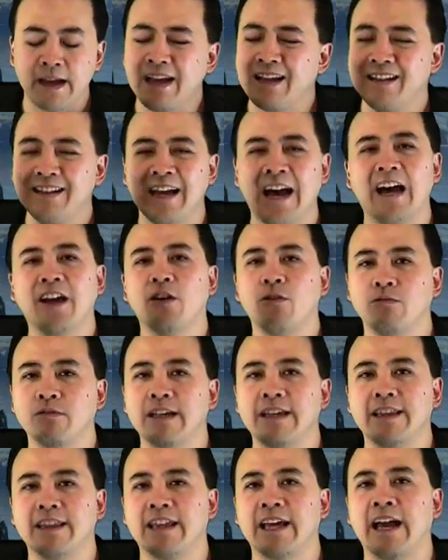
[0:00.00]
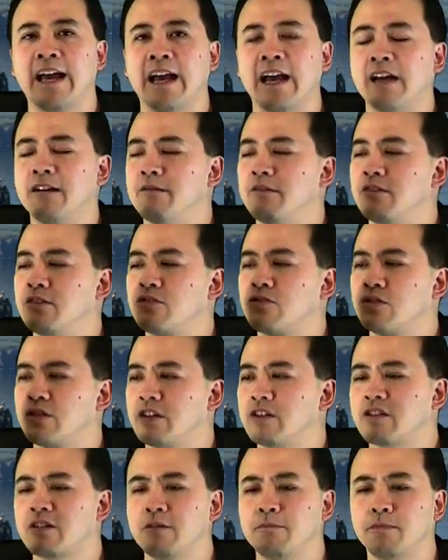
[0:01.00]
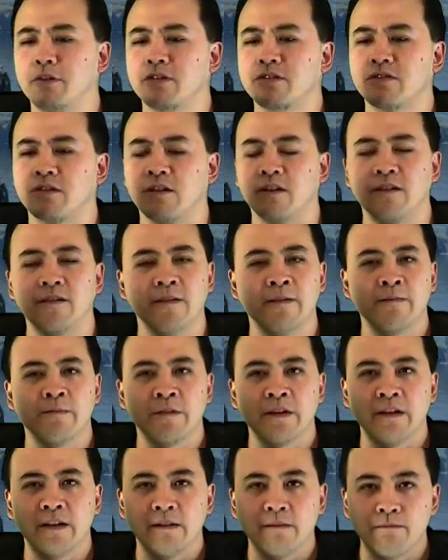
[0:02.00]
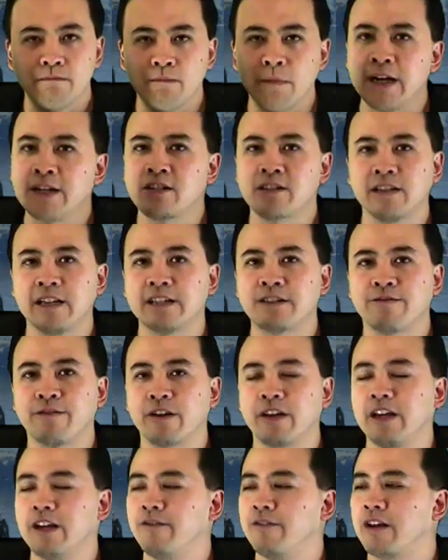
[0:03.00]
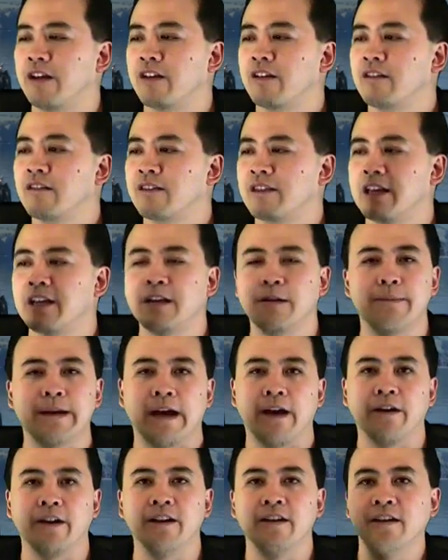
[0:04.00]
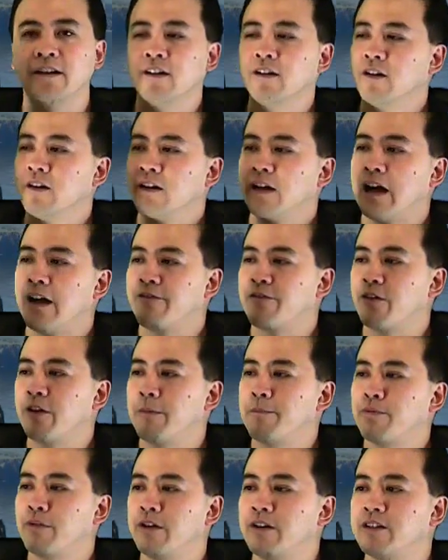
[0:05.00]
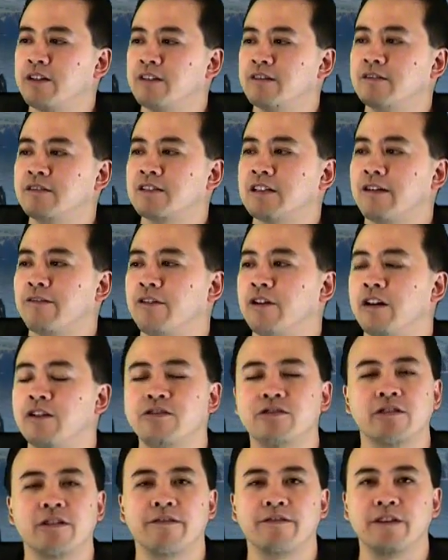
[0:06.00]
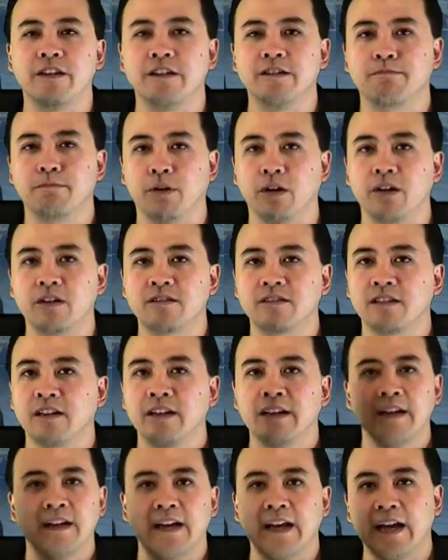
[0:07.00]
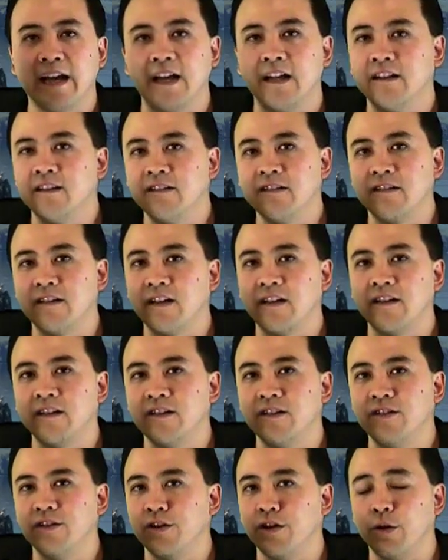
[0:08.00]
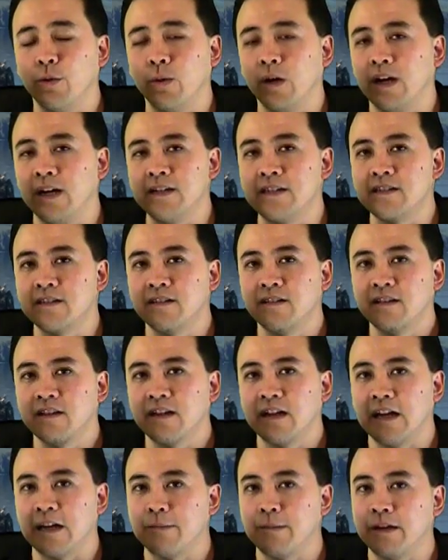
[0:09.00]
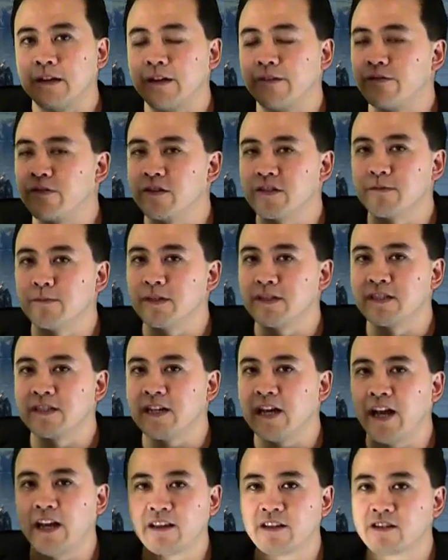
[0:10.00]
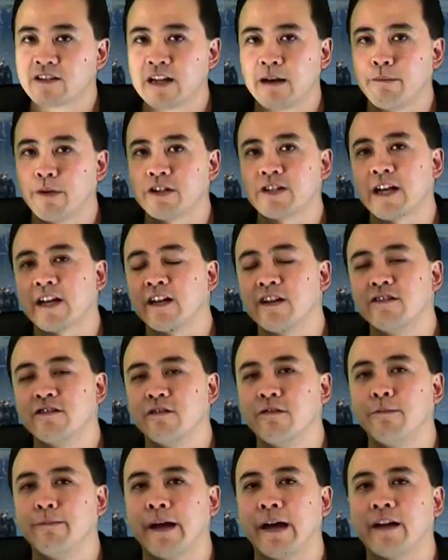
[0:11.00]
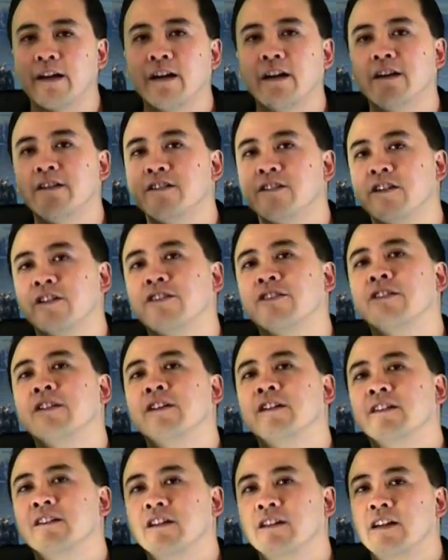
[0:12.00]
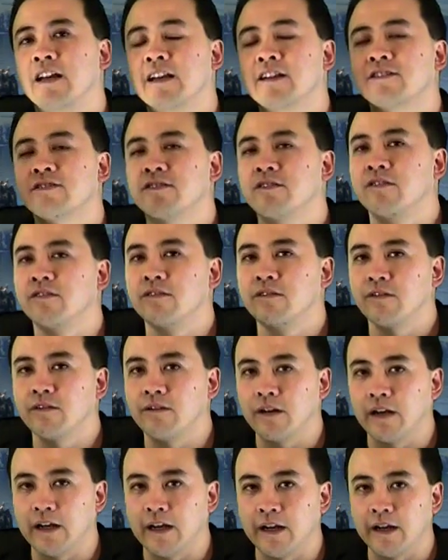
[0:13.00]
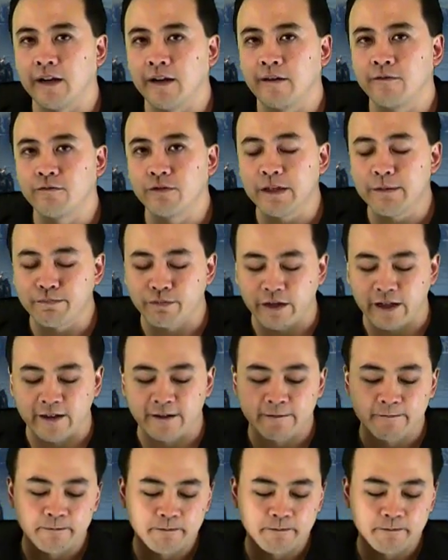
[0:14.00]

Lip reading: And not only that, traditional books are much less forgiving. Think about it. I've already printed several hundred of these books, and you know what? I mean, if there's a mistake, there's not much I can do about it until the next reprint.